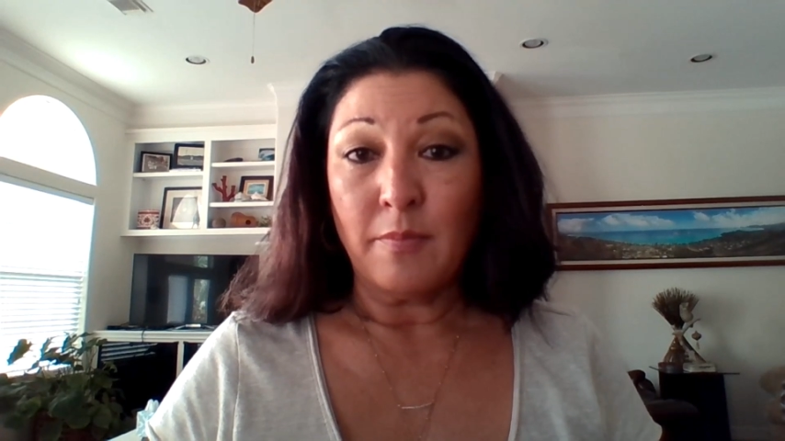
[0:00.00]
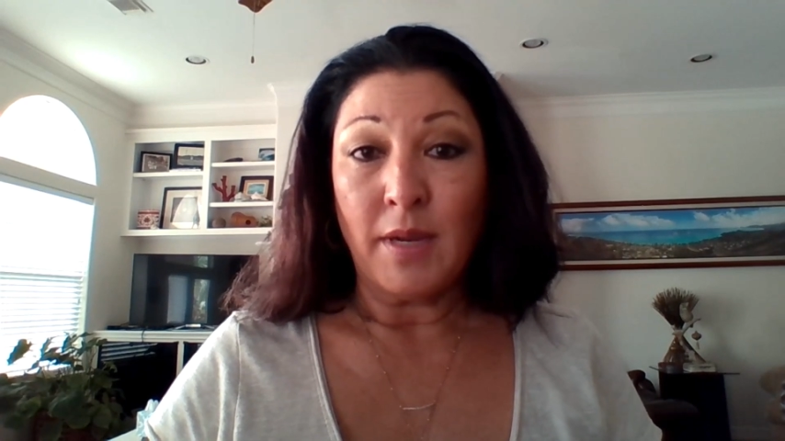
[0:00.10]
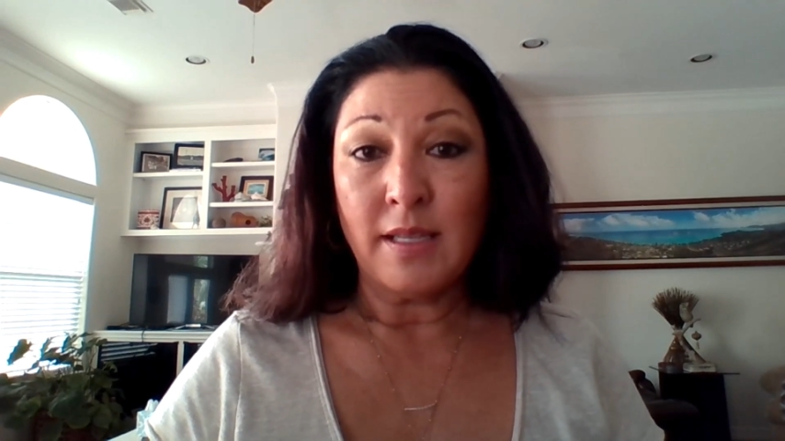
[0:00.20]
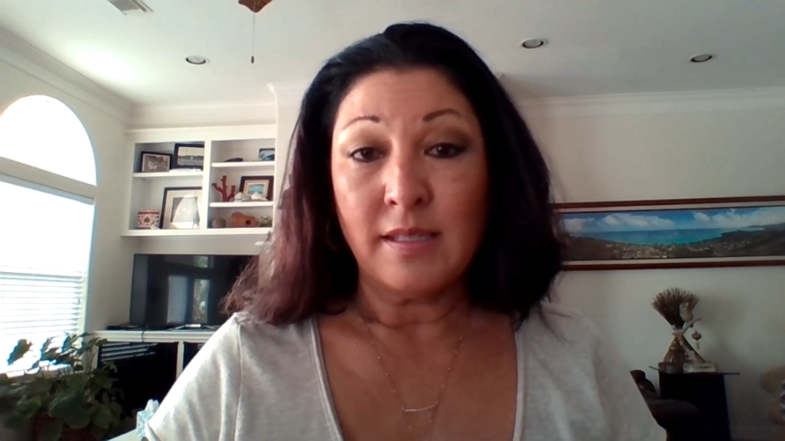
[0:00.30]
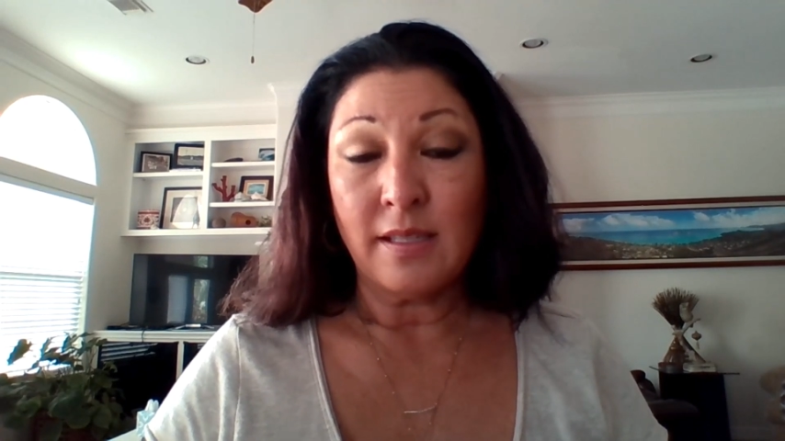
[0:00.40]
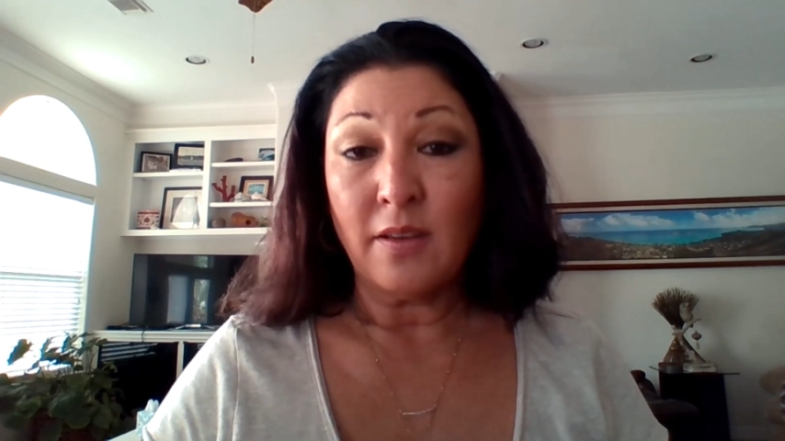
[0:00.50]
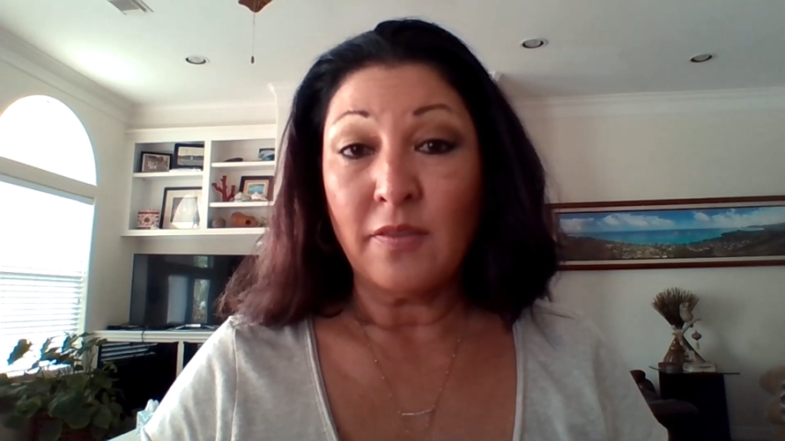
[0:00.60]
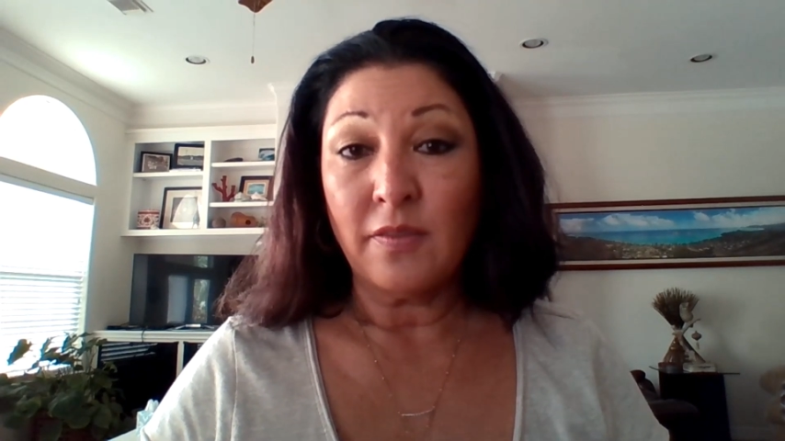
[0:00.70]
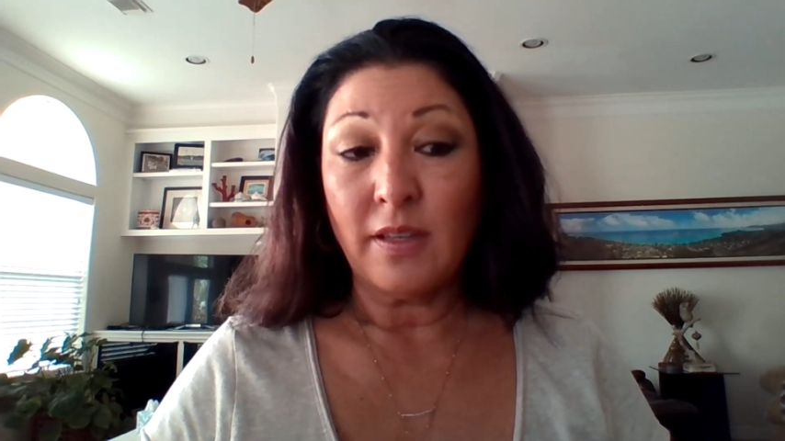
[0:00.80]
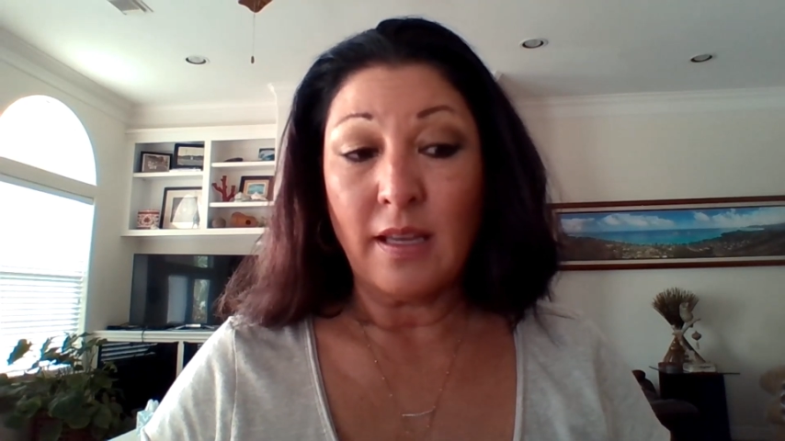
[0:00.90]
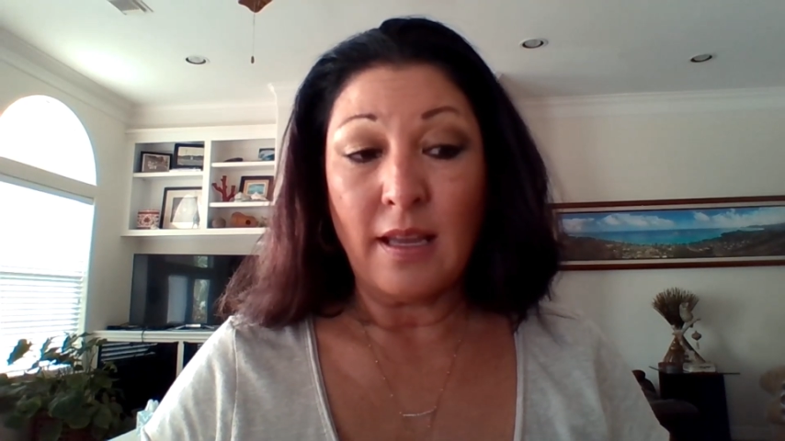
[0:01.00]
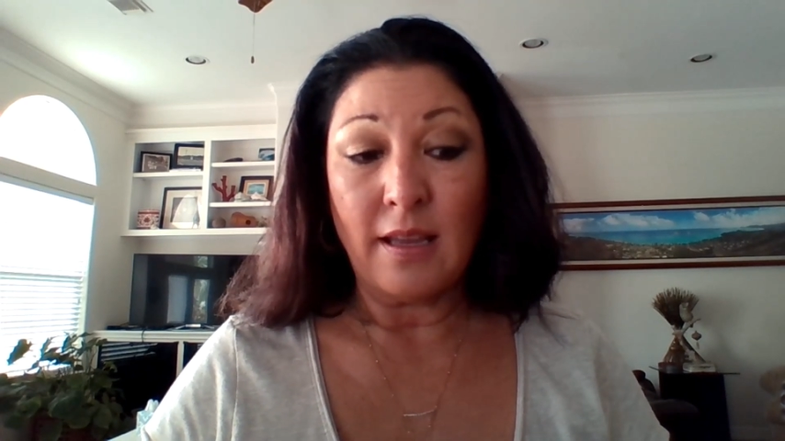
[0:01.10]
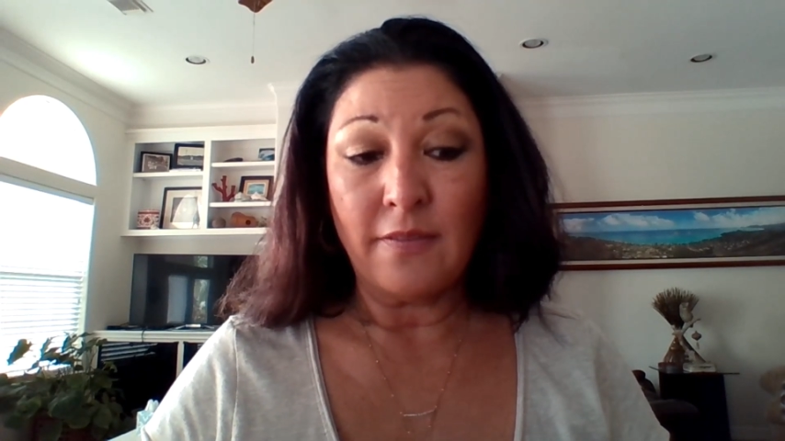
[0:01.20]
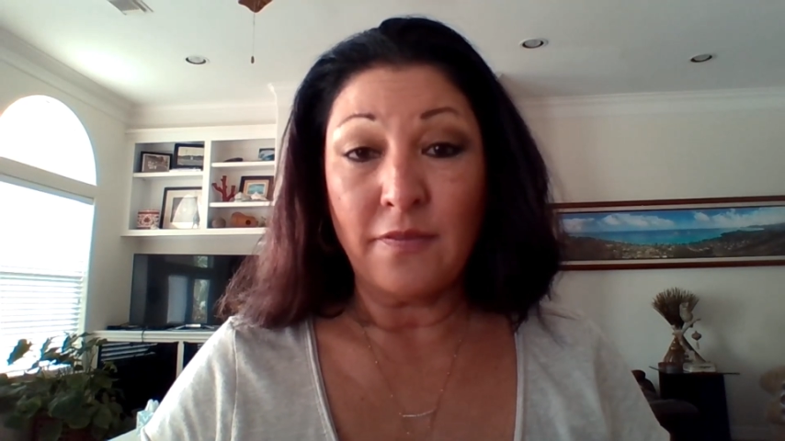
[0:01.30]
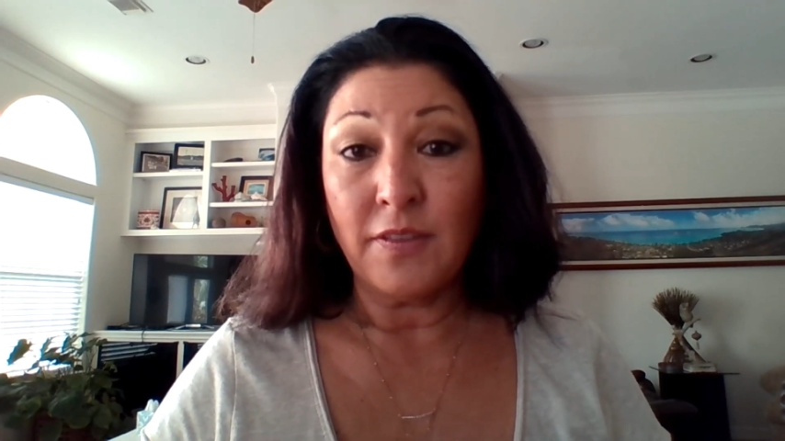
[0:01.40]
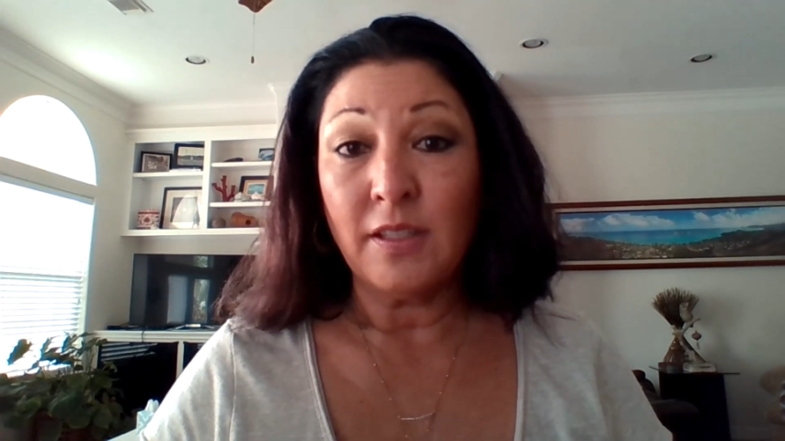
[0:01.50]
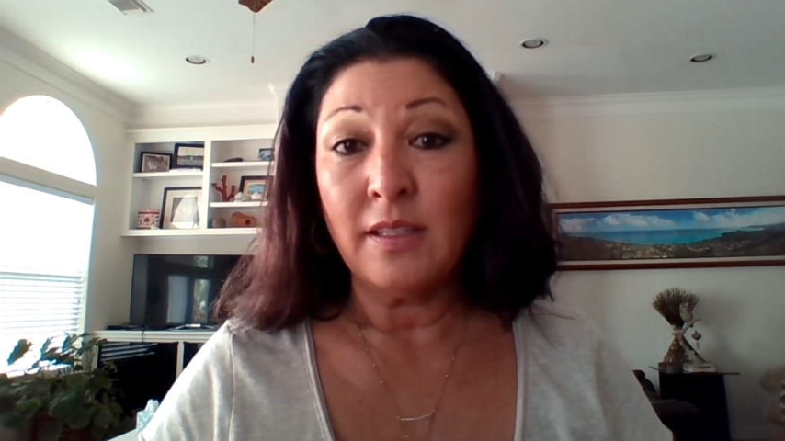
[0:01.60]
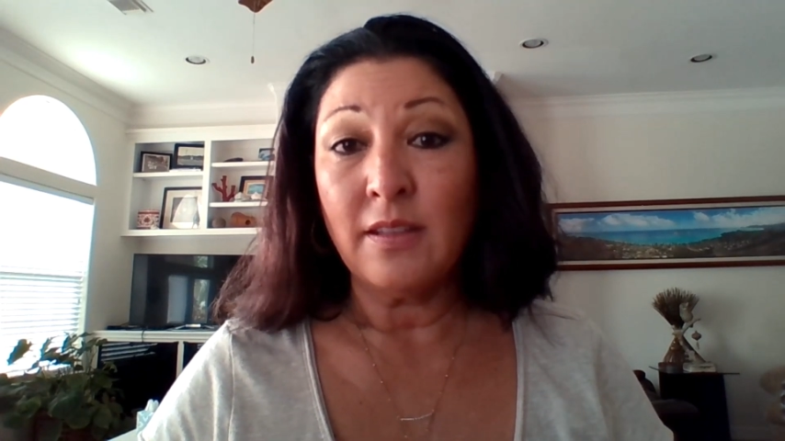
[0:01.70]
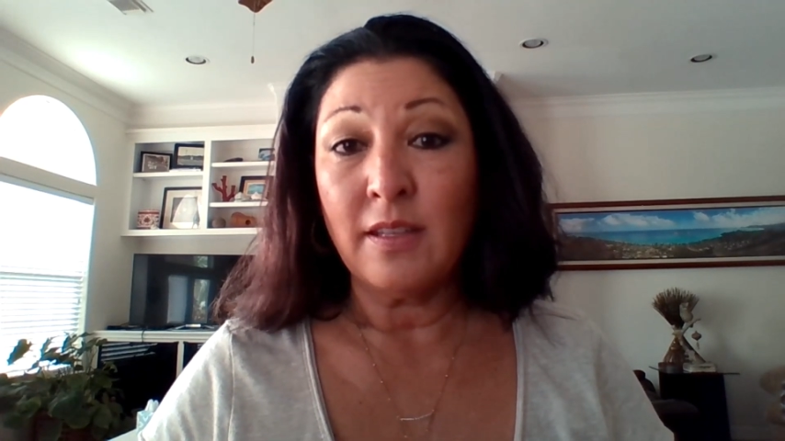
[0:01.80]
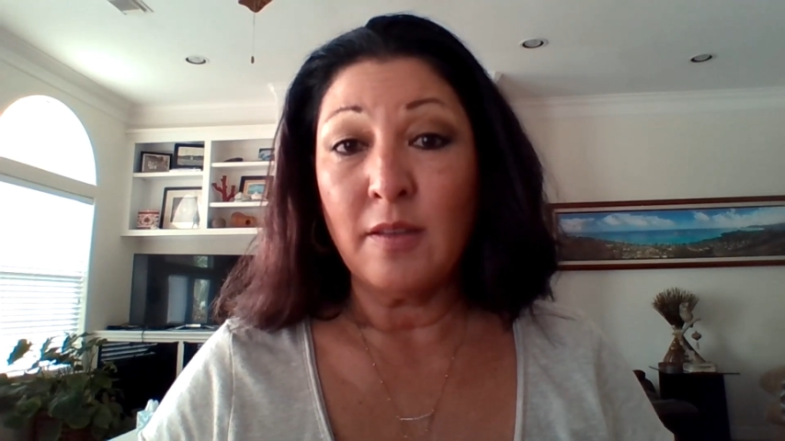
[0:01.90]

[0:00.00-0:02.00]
myself feeling